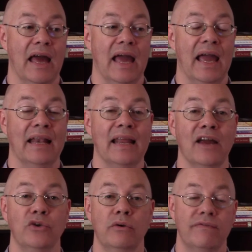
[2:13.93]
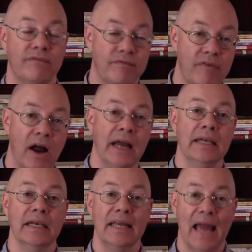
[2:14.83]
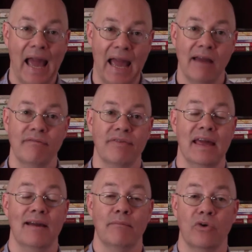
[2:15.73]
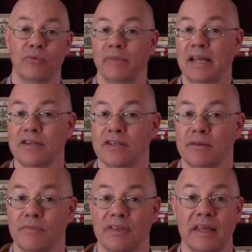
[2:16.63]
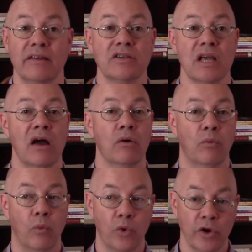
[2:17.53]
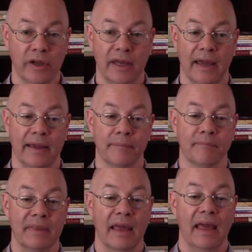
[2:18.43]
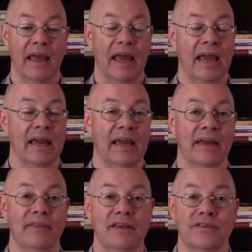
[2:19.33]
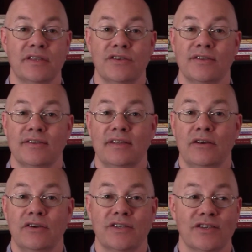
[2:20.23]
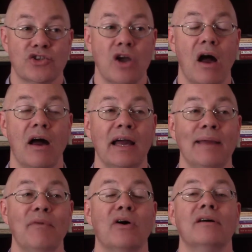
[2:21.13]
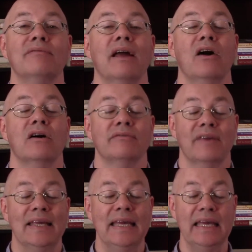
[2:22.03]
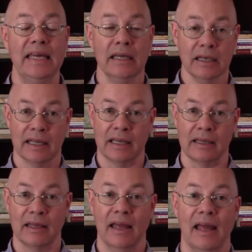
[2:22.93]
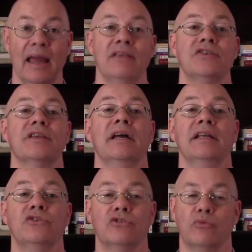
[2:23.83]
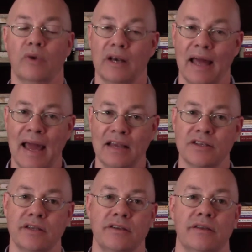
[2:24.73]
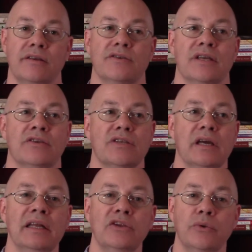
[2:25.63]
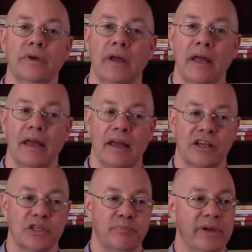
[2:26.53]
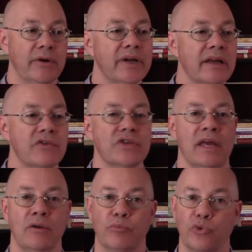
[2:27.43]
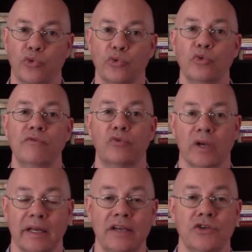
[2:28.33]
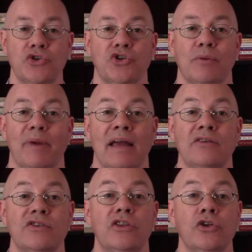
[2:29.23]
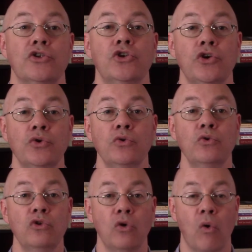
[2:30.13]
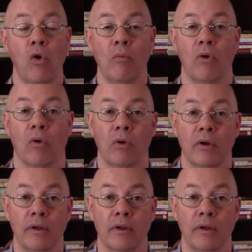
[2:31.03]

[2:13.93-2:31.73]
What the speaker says: And now you finally have that momentum. Things are working. And there is this time of healing and starting to relax into this and starting to experience and improve relationship as the new normal.